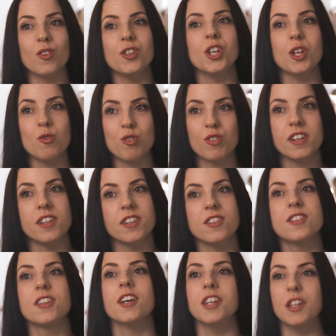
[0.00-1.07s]
the
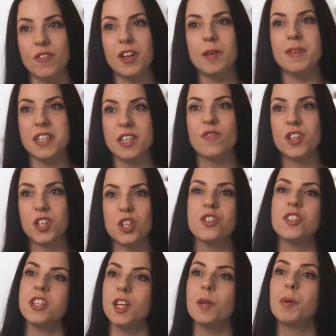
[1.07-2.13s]
nutrients and the vitamin
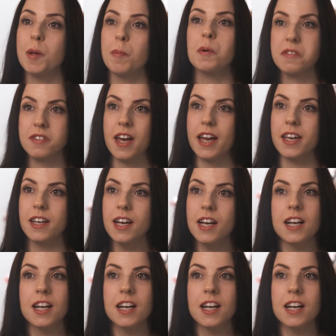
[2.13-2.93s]
deficiency that people say,